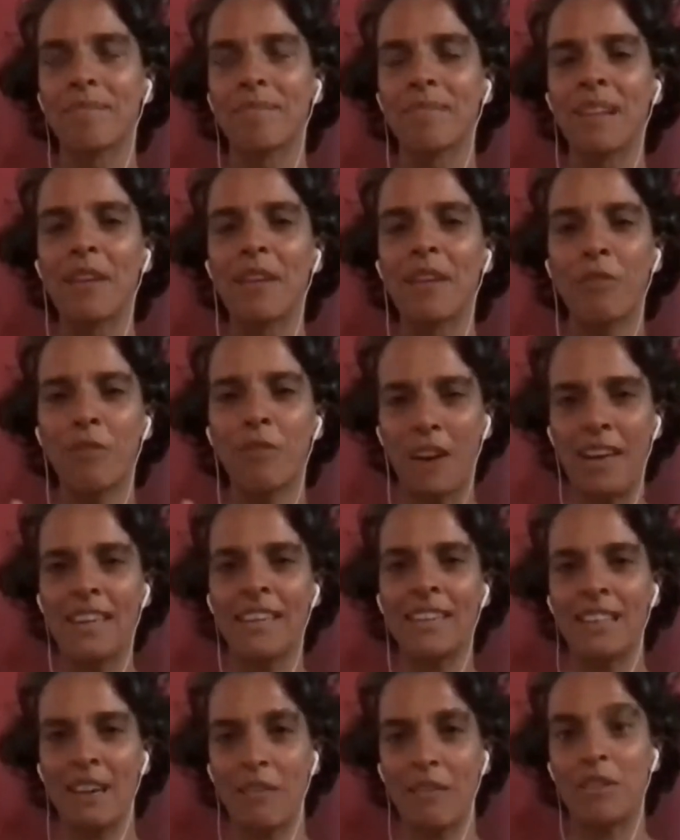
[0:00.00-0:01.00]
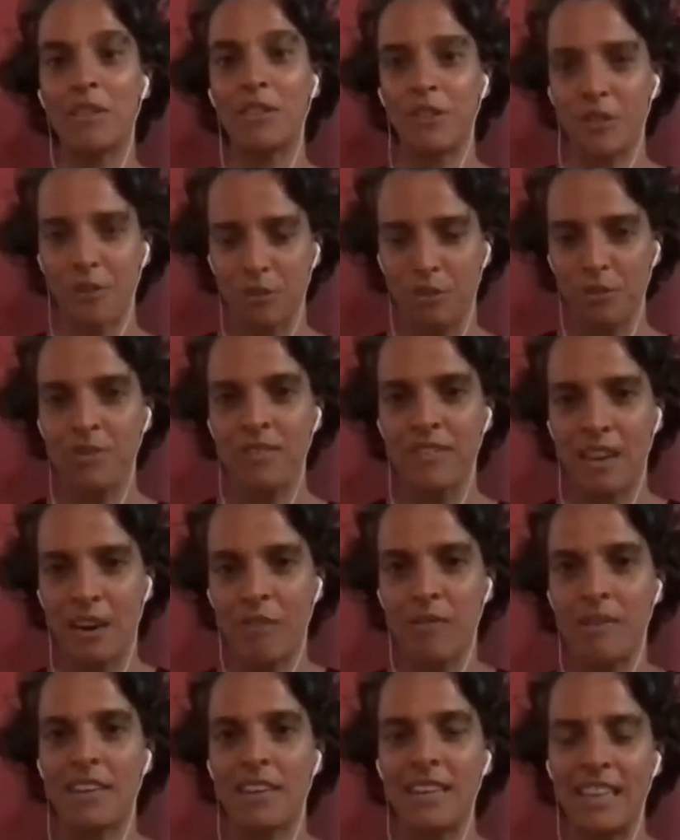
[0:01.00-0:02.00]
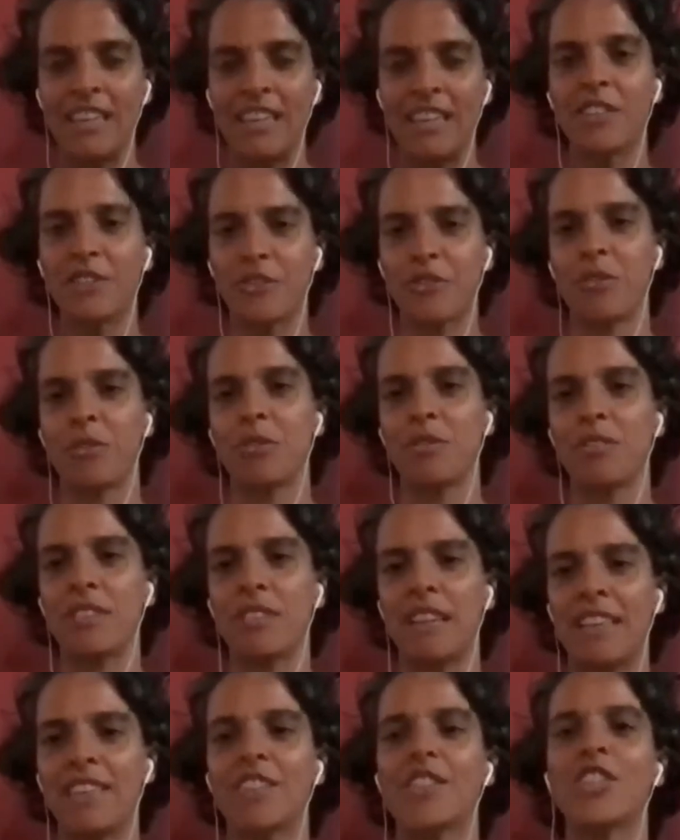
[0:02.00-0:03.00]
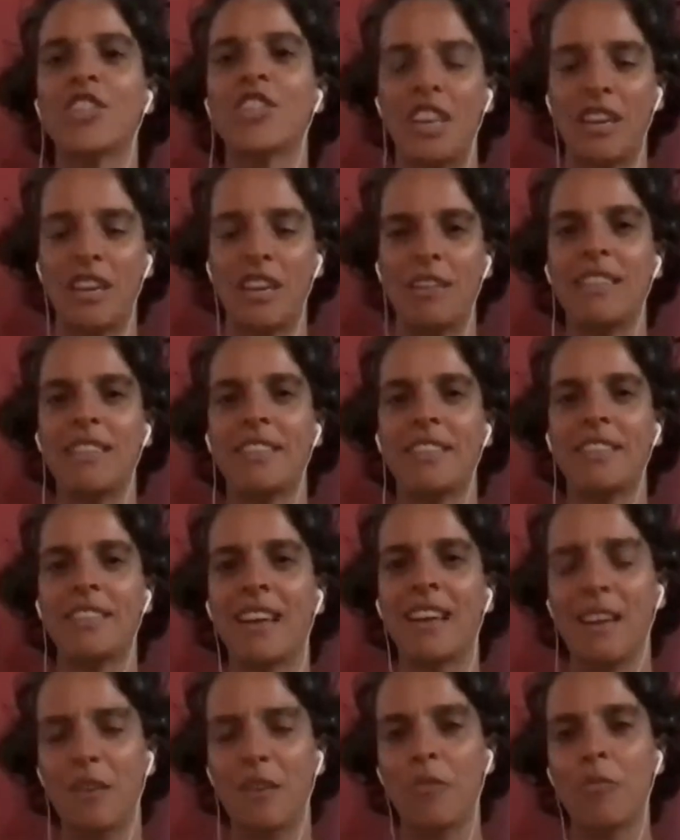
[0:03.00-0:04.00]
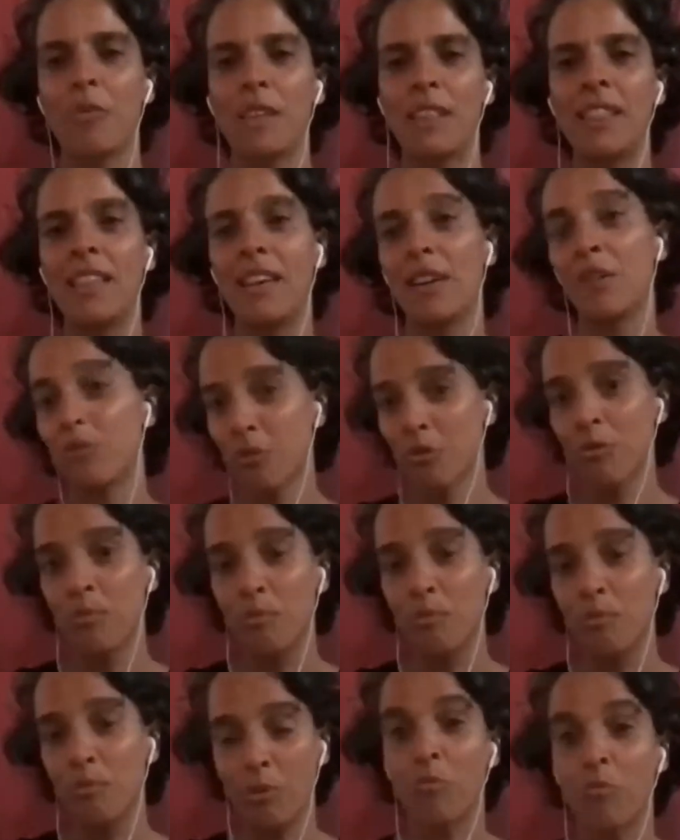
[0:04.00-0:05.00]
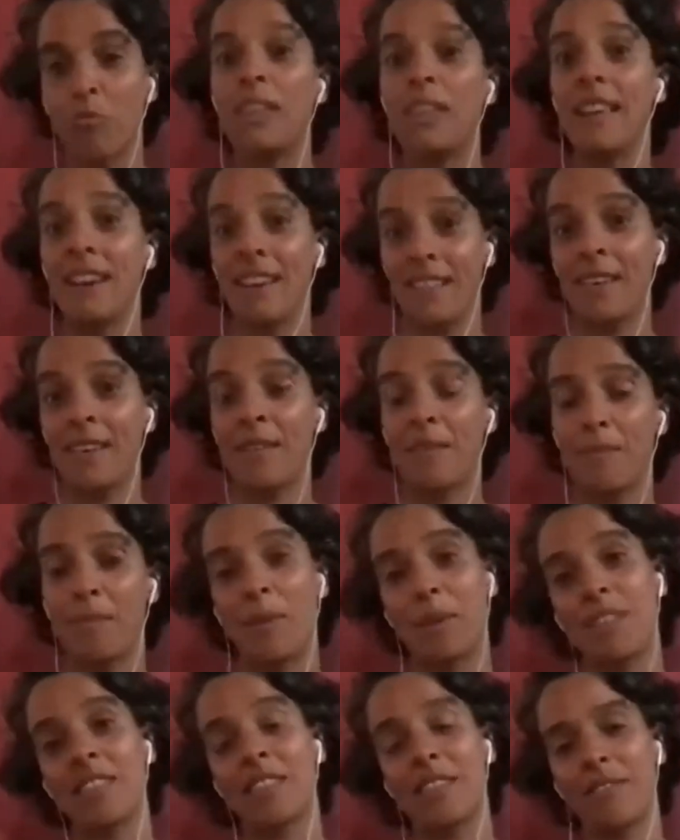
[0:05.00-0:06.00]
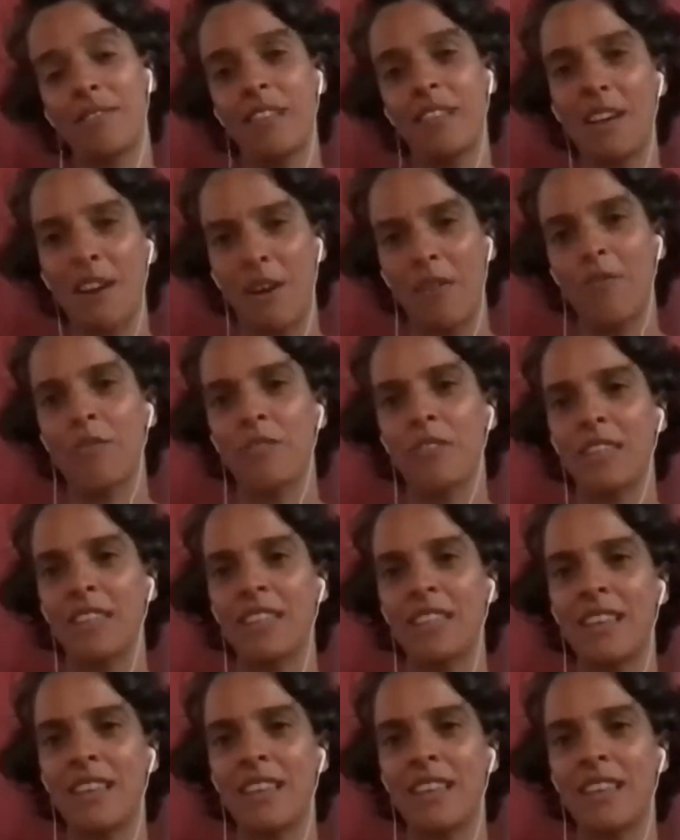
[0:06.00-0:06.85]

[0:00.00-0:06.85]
find our truth, our inner truth, and share it with the group or with the other part of the conflict,